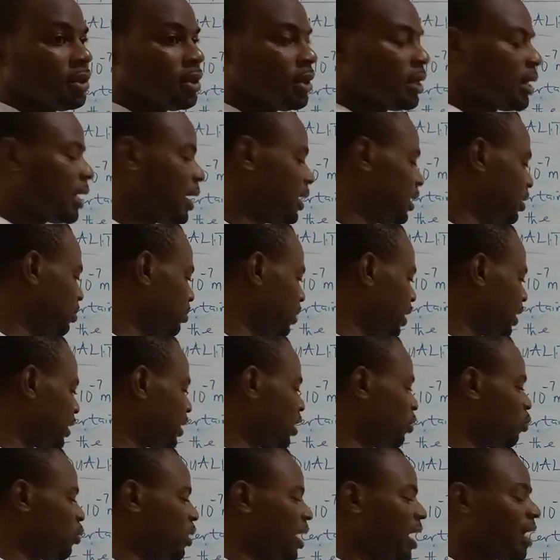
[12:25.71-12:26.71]
And in bracket
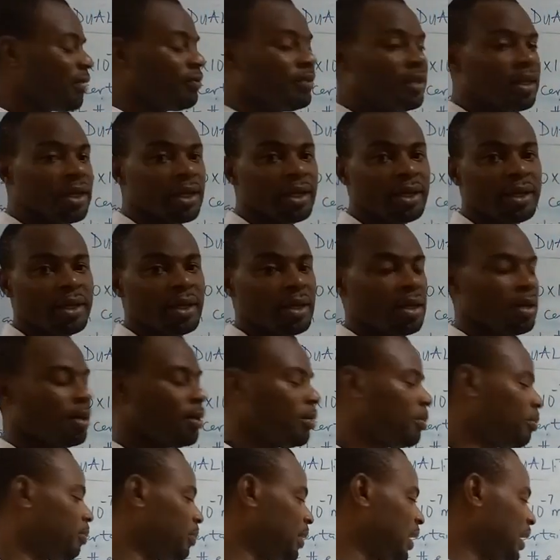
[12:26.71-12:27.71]
we have the
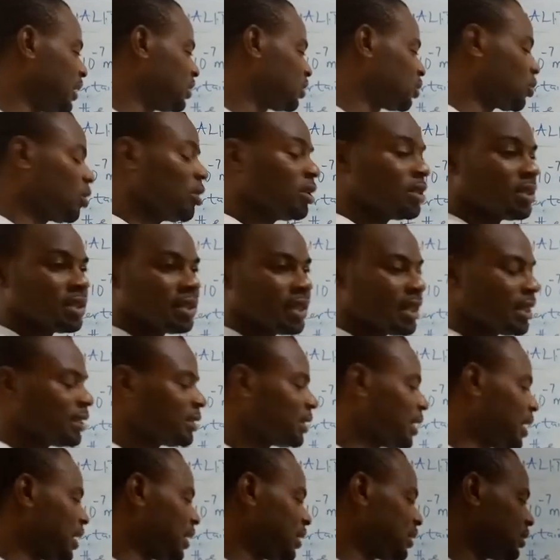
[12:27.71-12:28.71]
Planck's constant
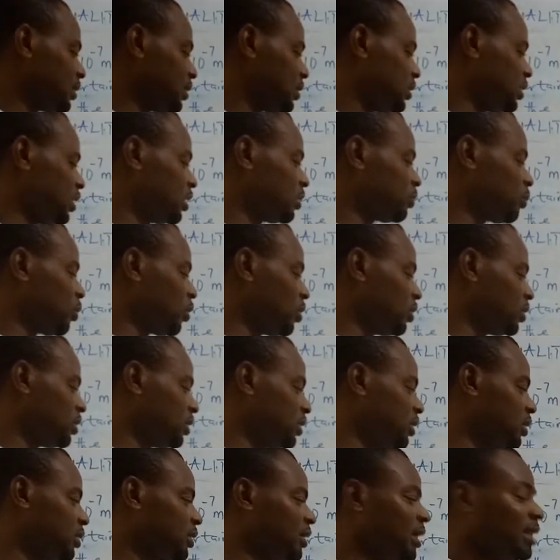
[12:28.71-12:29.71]
as
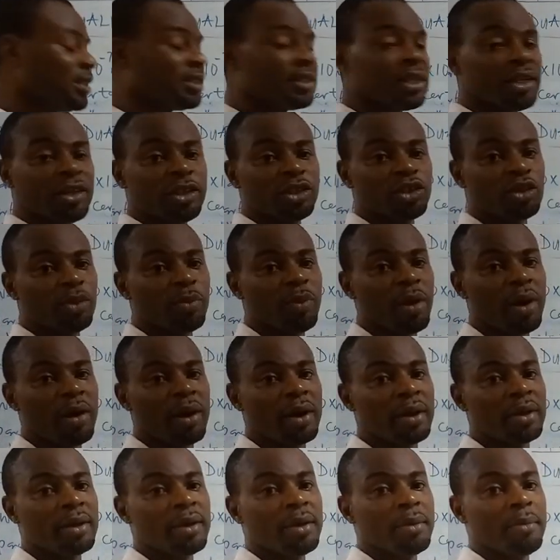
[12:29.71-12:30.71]
6.6 times 10 raised to power
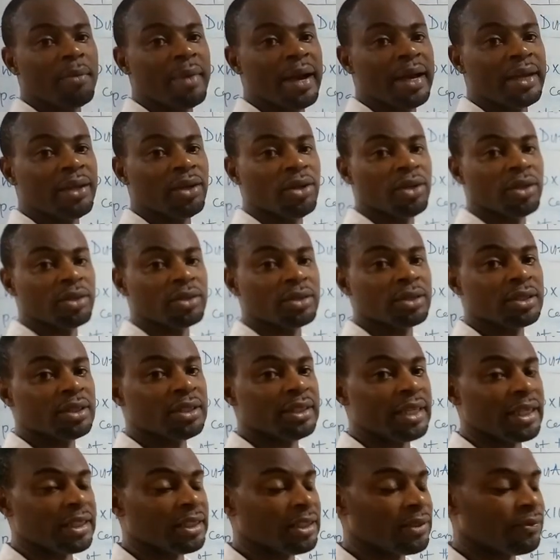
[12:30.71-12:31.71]
minus
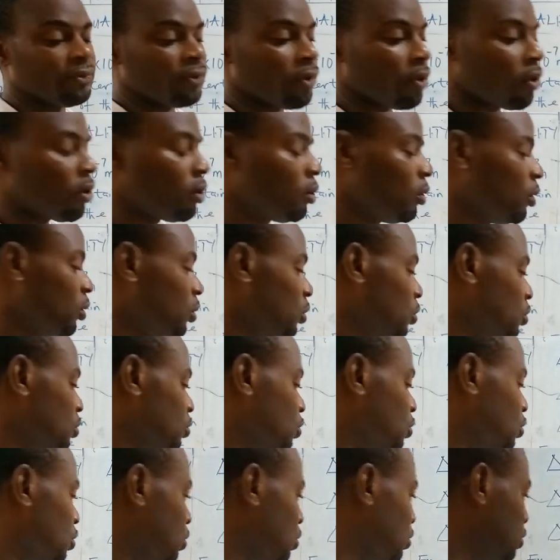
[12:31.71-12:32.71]
34
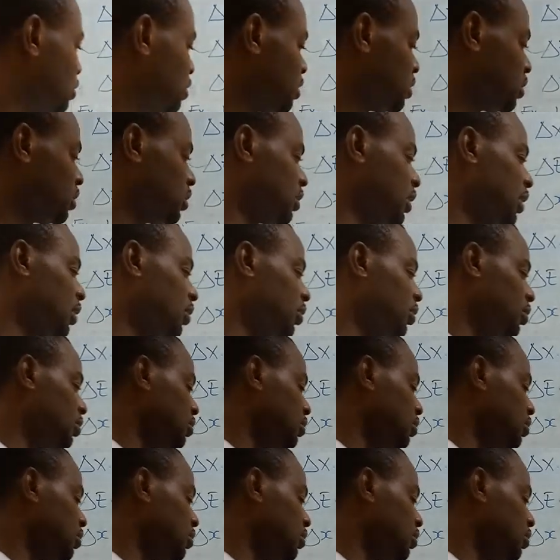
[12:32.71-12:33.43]
joules second.